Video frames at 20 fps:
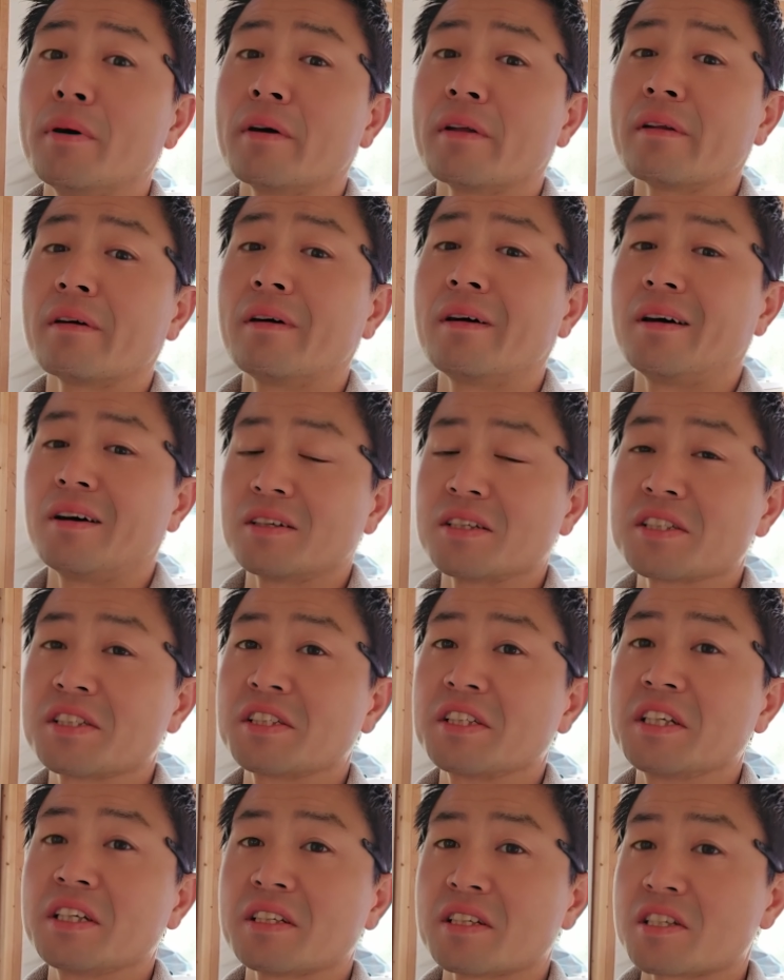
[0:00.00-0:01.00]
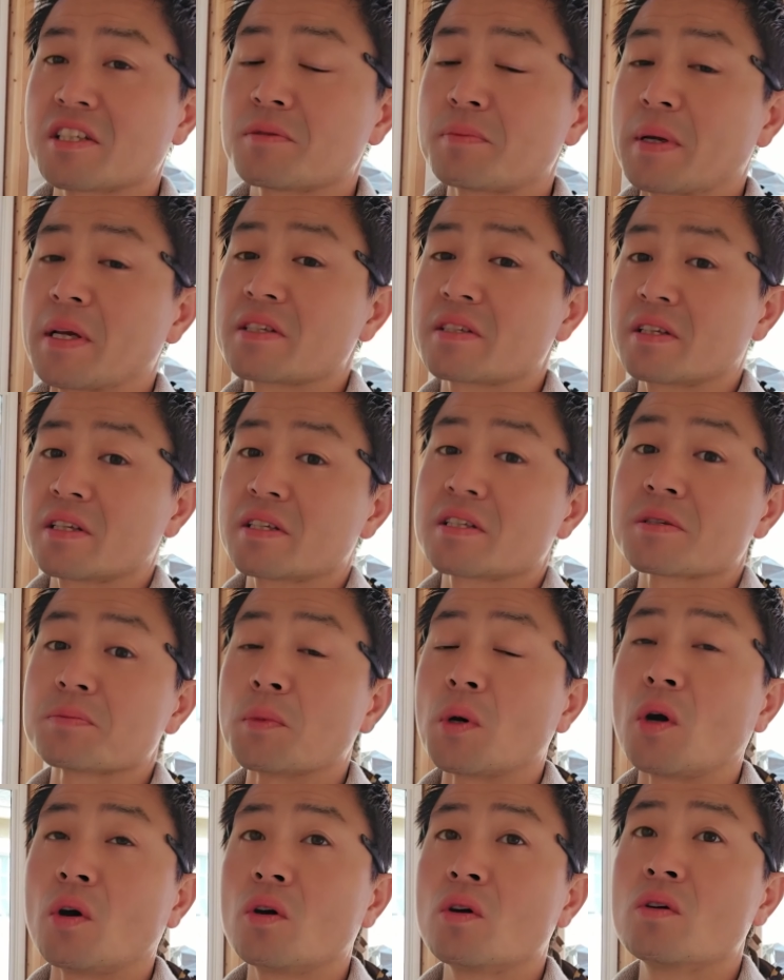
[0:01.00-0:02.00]
but honestly, in a space
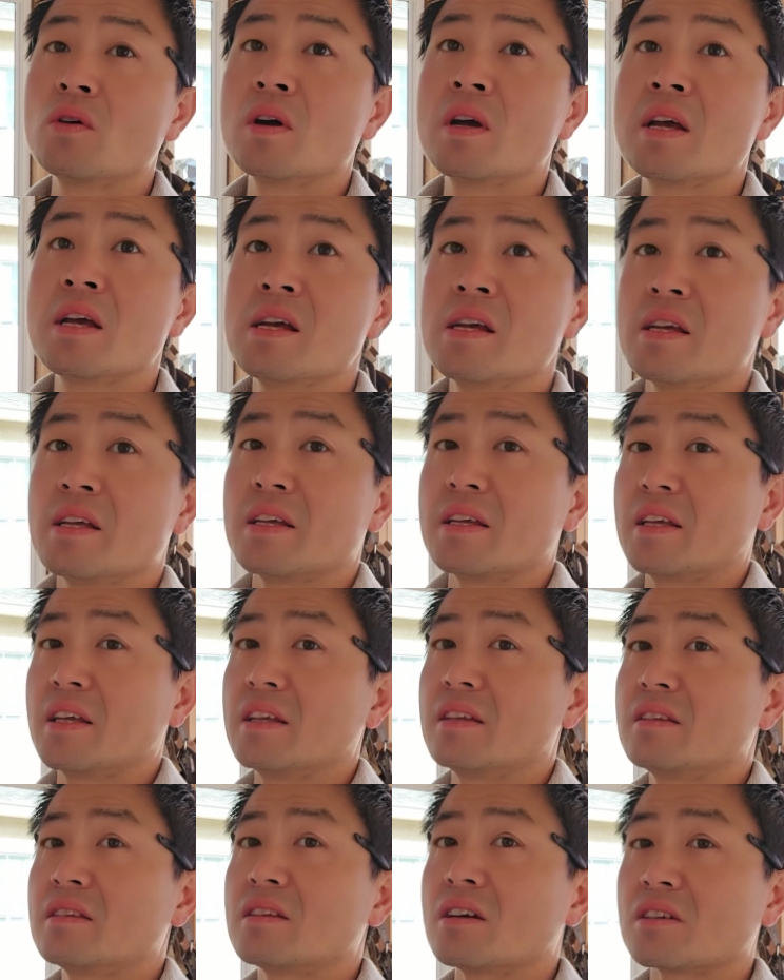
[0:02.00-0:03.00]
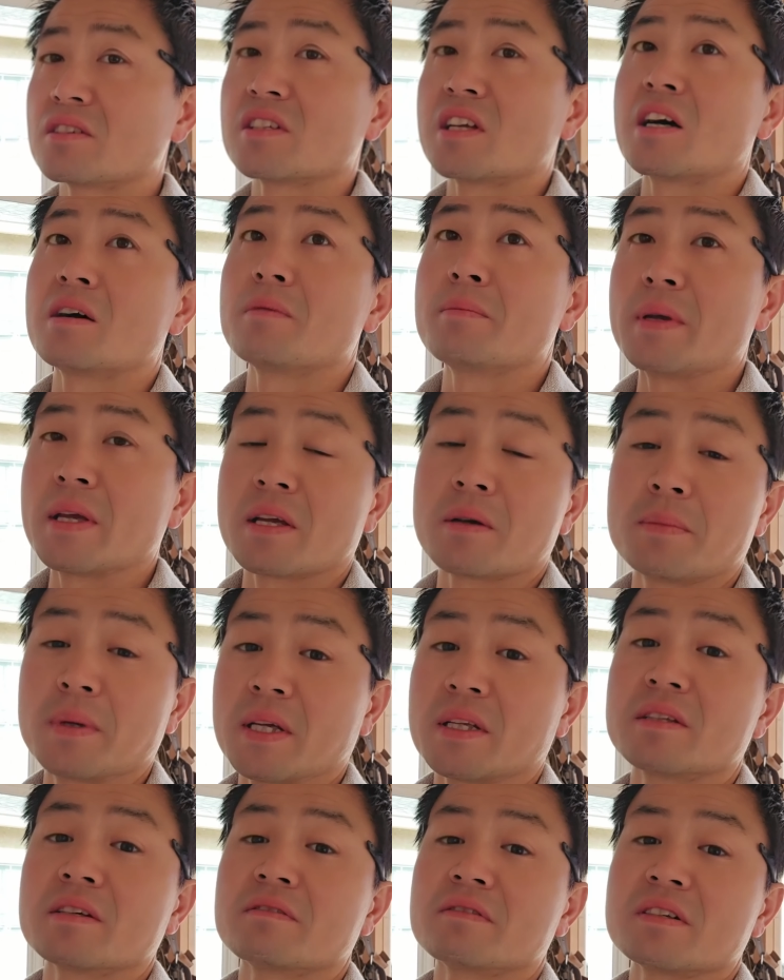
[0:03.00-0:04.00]
this small, it does not make
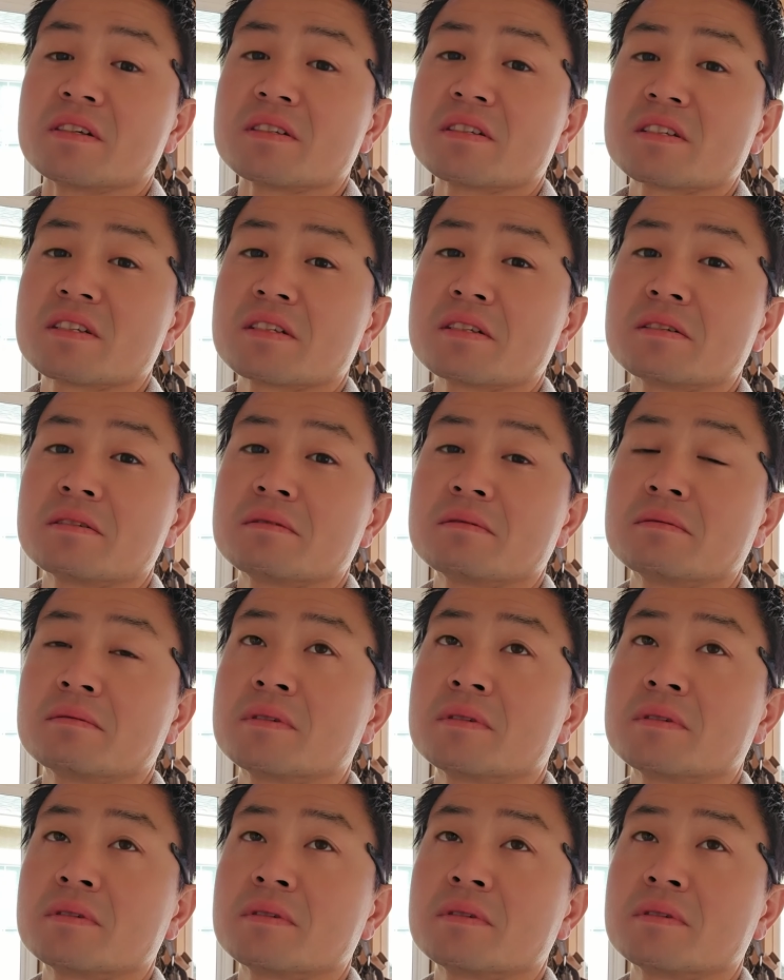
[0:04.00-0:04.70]
a big difference.